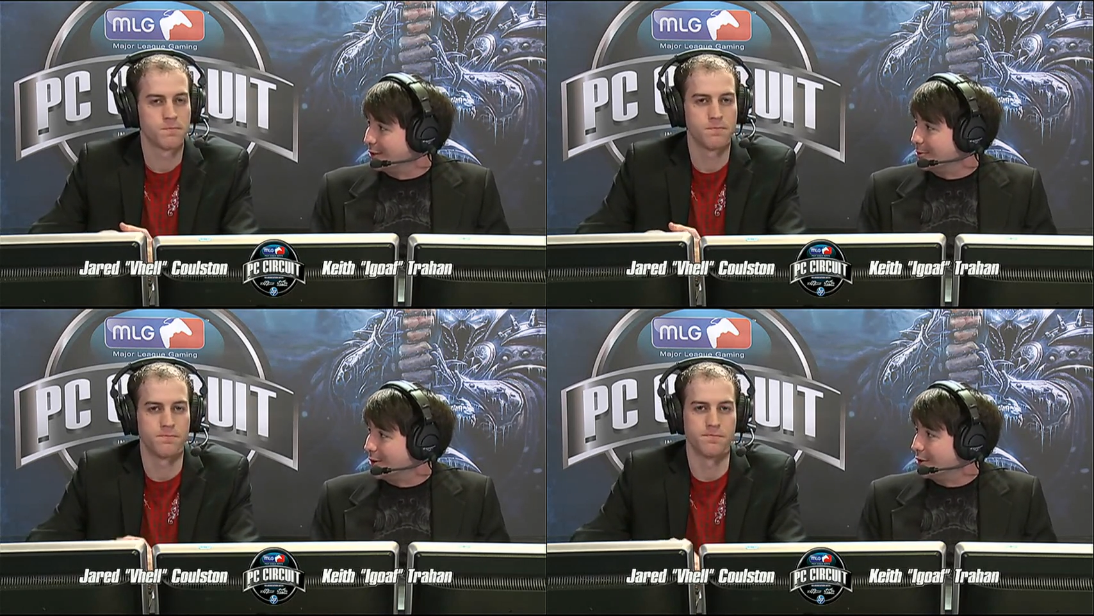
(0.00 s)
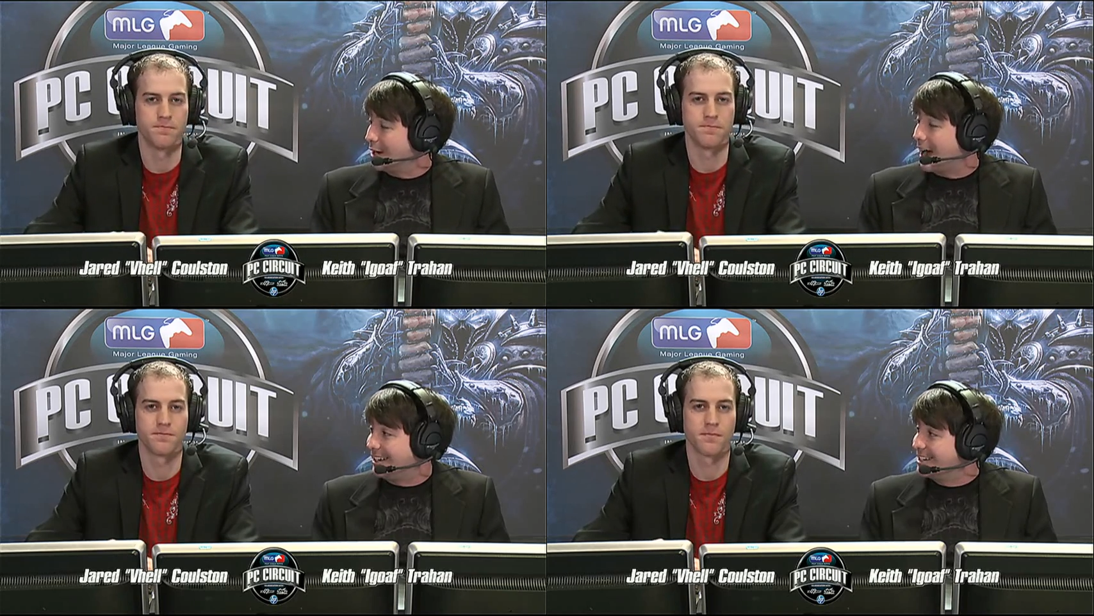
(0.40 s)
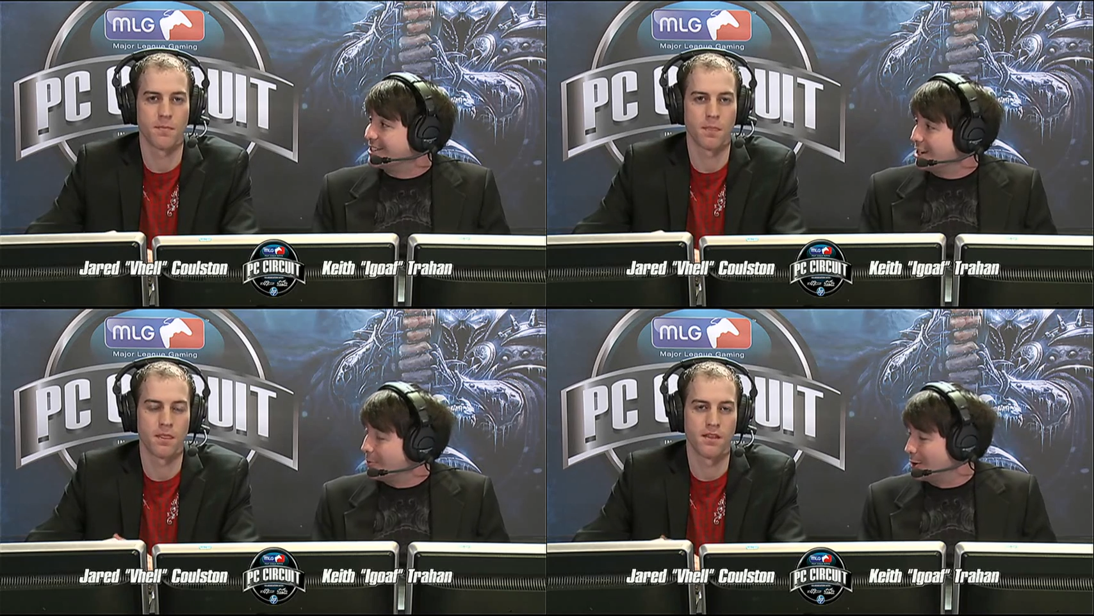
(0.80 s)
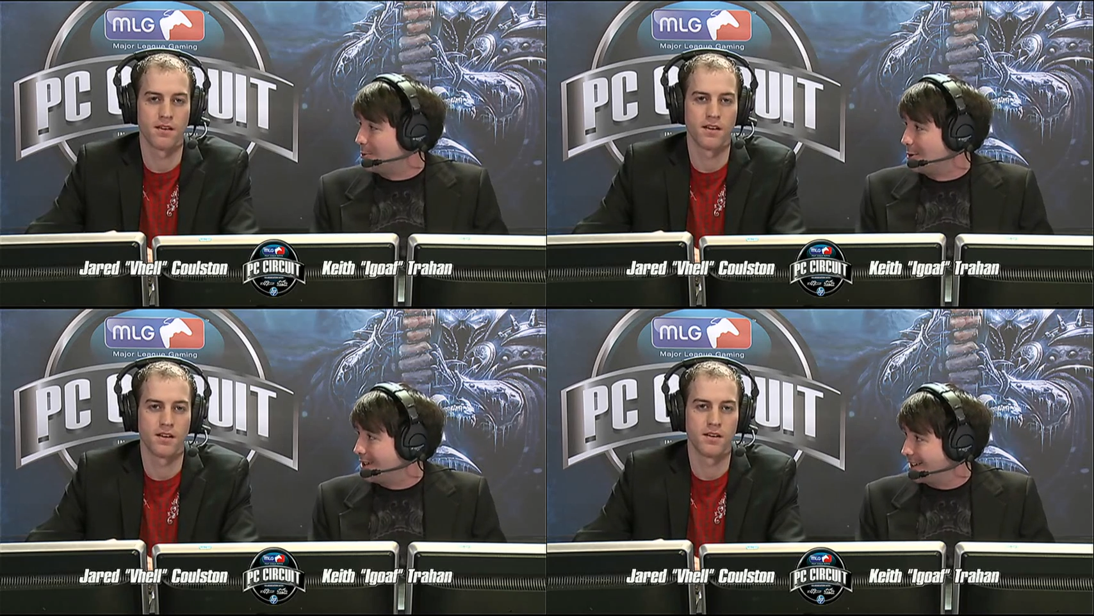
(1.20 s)
Speaker 1: a rogue. I did see him on a
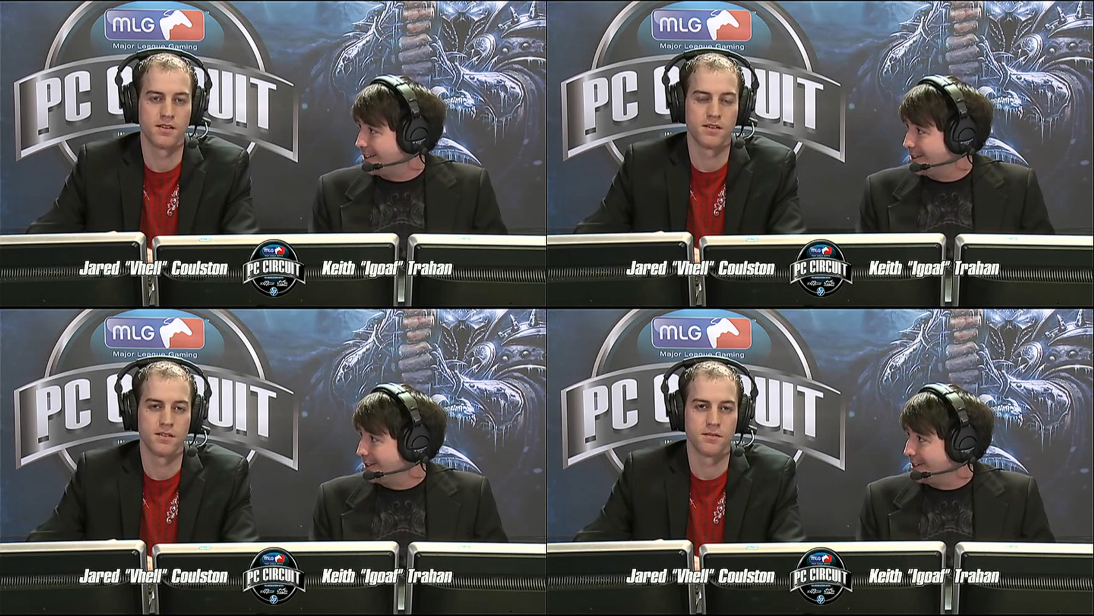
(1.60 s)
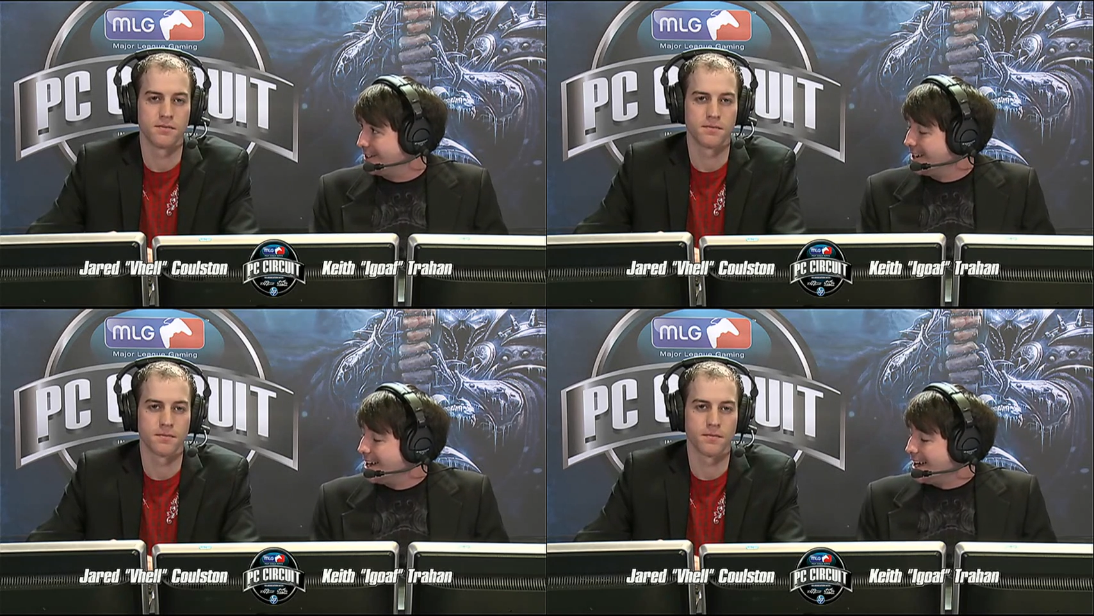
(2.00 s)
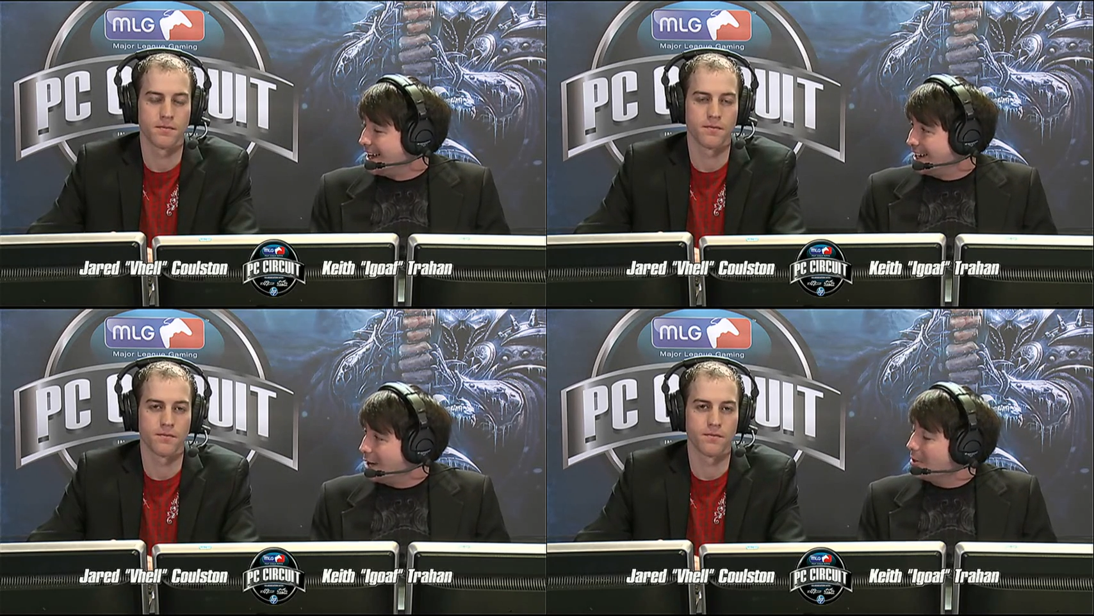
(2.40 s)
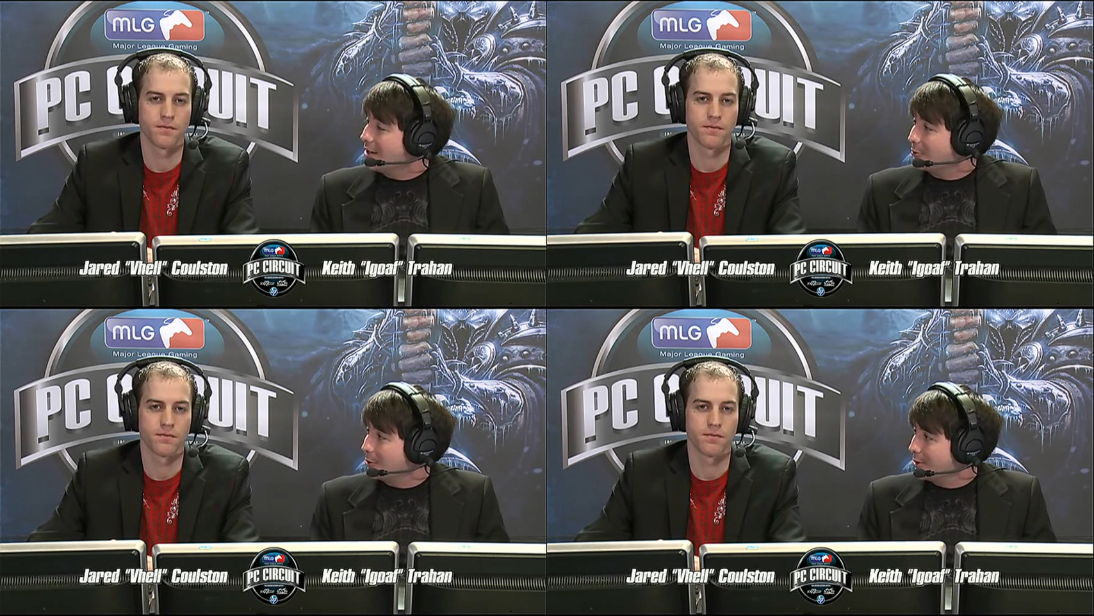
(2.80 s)
warlock earlier. And now we
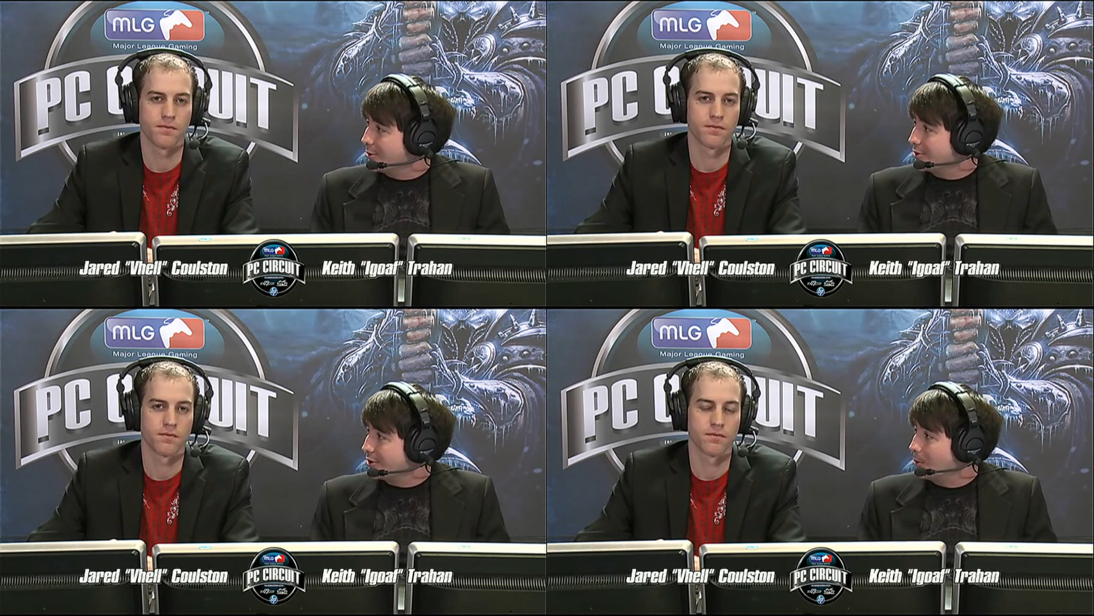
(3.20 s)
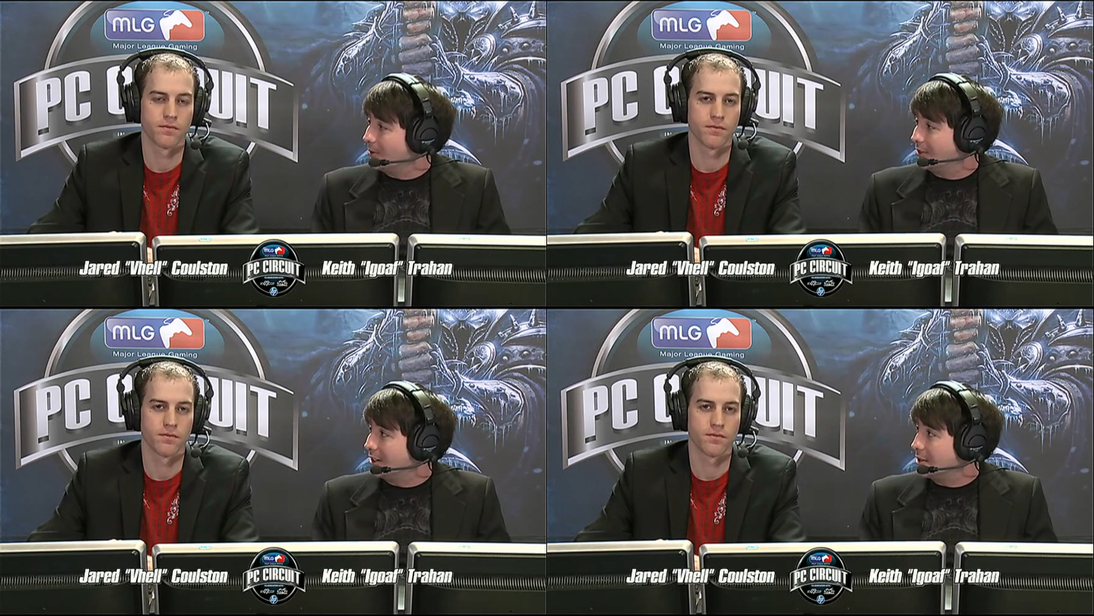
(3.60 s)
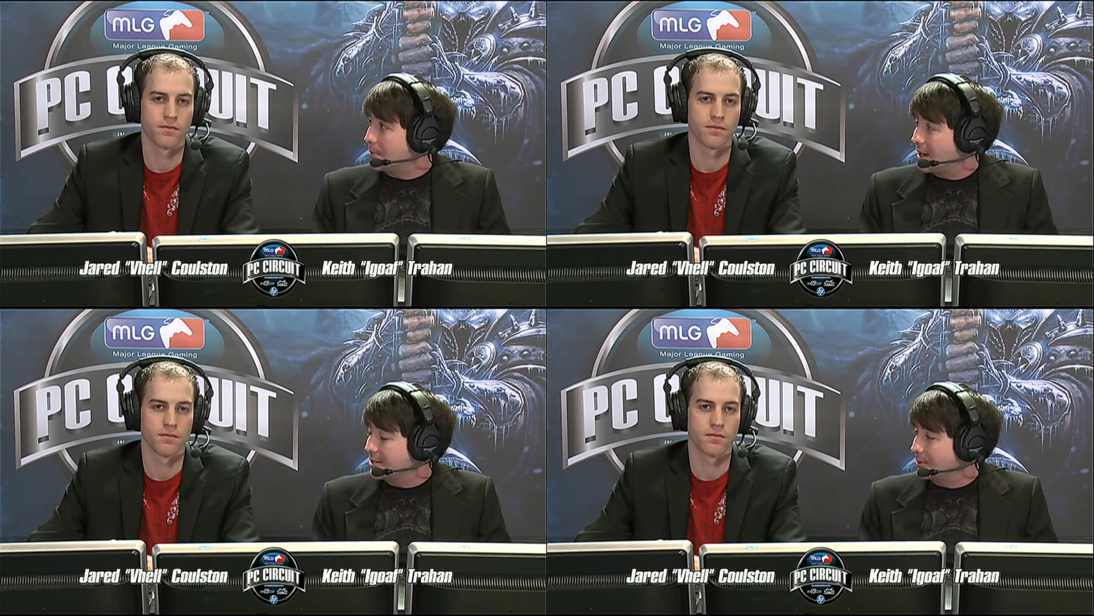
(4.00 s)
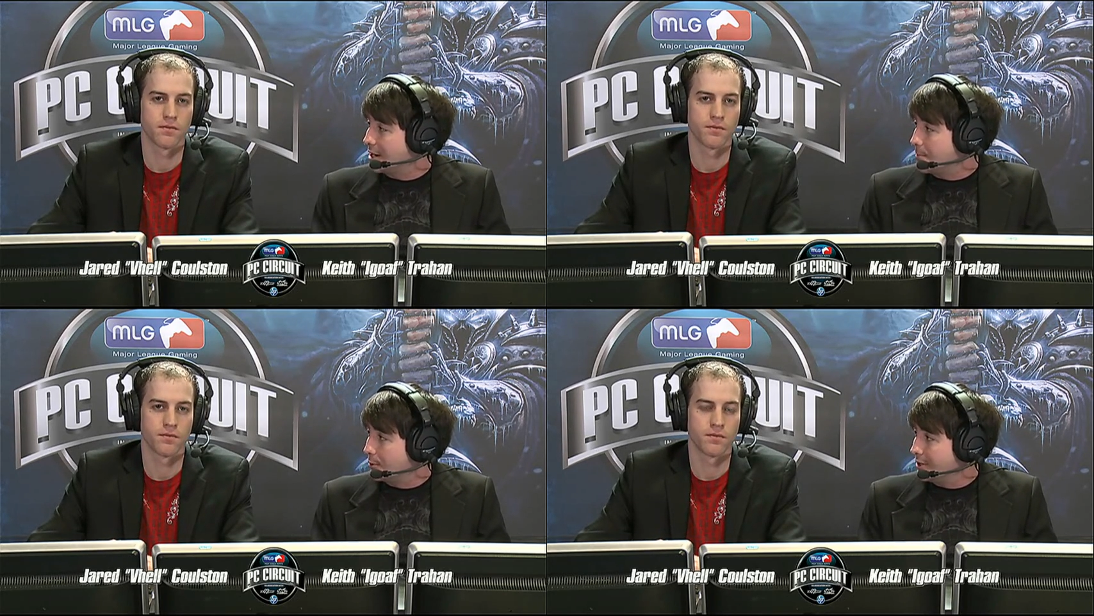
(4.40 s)
have Reels, who we've seen in the past
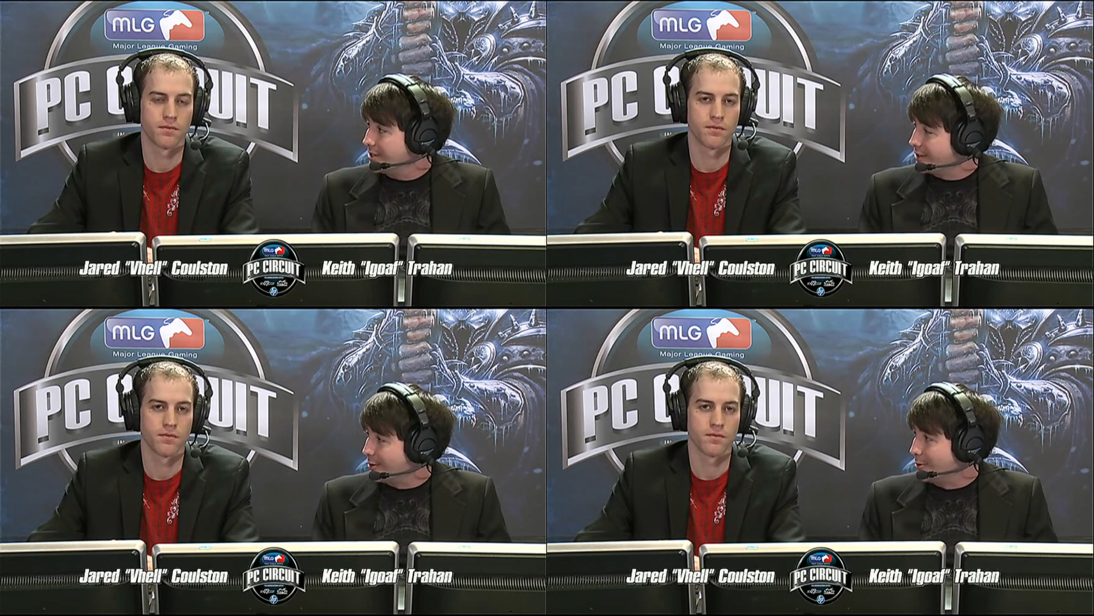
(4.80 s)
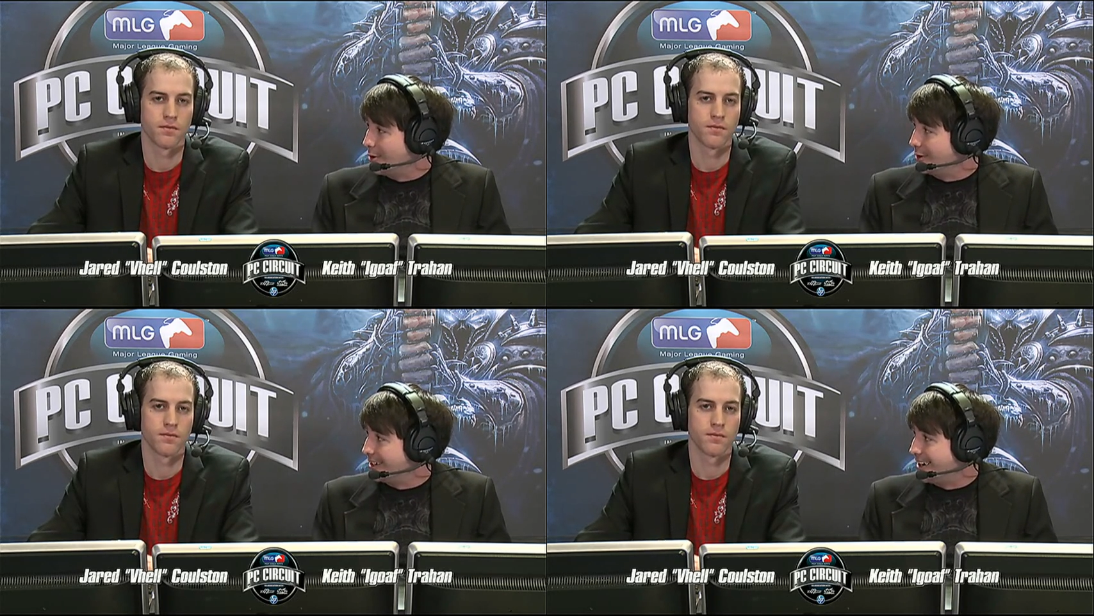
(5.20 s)
play a priest, a rogue, and a